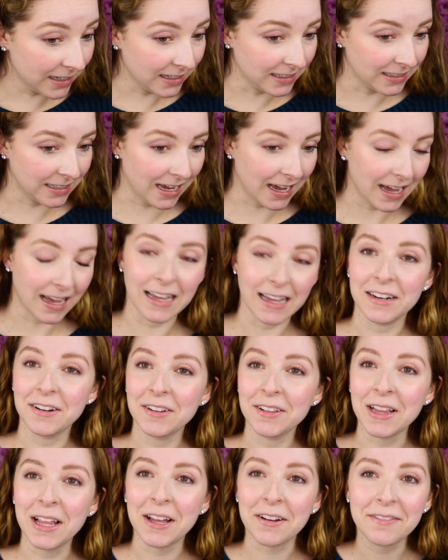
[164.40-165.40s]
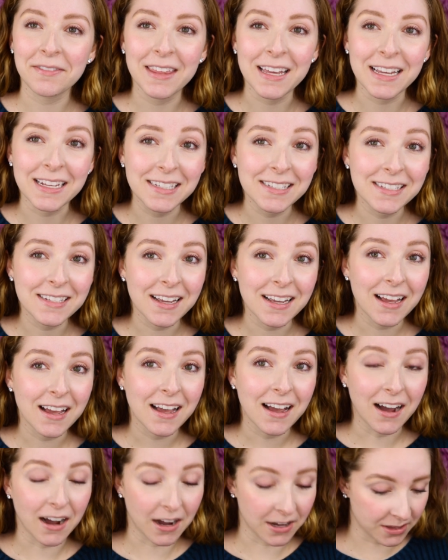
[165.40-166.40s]
yeah, I don't love this
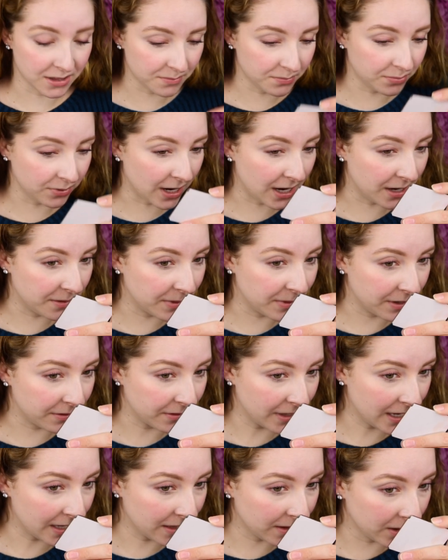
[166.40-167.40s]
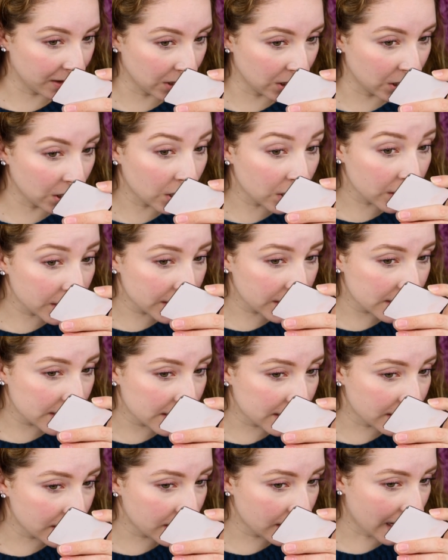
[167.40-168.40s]
on the brow bone. It looks
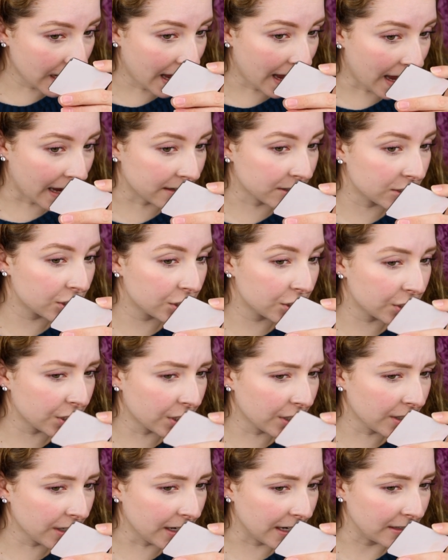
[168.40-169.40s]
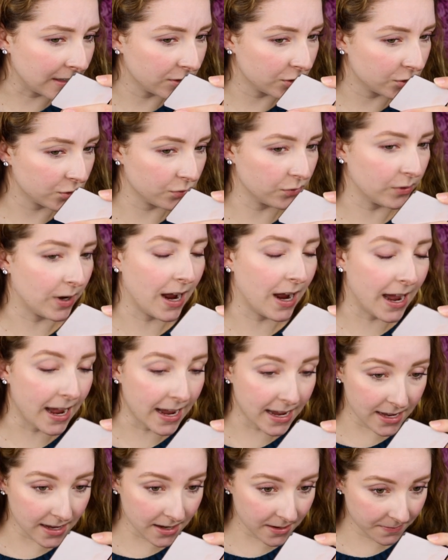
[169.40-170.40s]
textured and
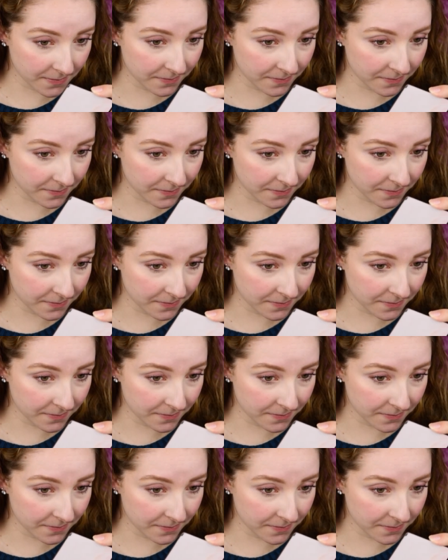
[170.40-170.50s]
dry,